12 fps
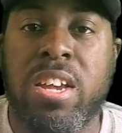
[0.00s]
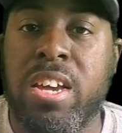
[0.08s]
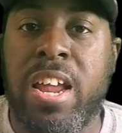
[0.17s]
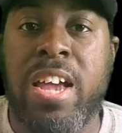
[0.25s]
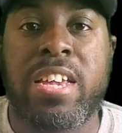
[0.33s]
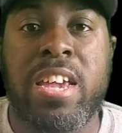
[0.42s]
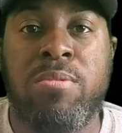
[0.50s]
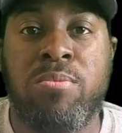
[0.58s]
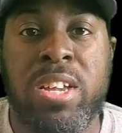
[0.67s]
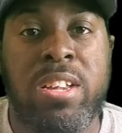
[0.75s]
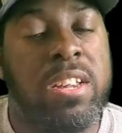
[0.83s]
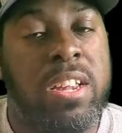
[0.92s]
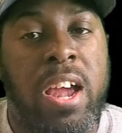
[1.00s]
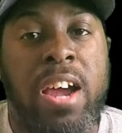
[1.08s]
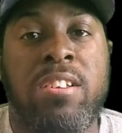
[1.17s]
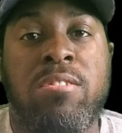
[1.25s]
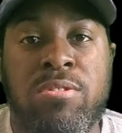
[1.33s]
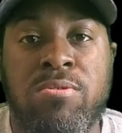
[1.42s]
And I can't wait. I
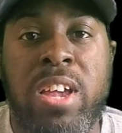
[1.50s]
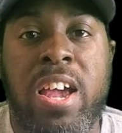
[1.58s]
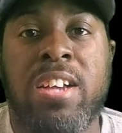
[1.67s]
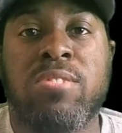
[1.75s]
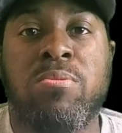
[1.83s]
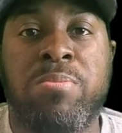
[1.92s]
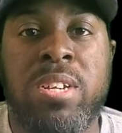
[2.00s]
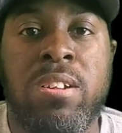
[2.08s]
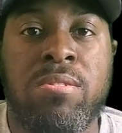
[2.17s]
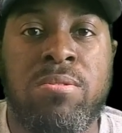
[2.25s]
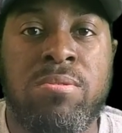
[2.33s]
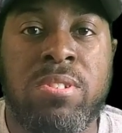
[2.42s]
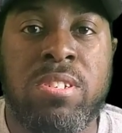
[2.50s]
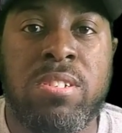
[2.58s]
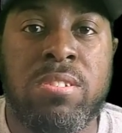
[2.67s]
know you guys will be glued to the,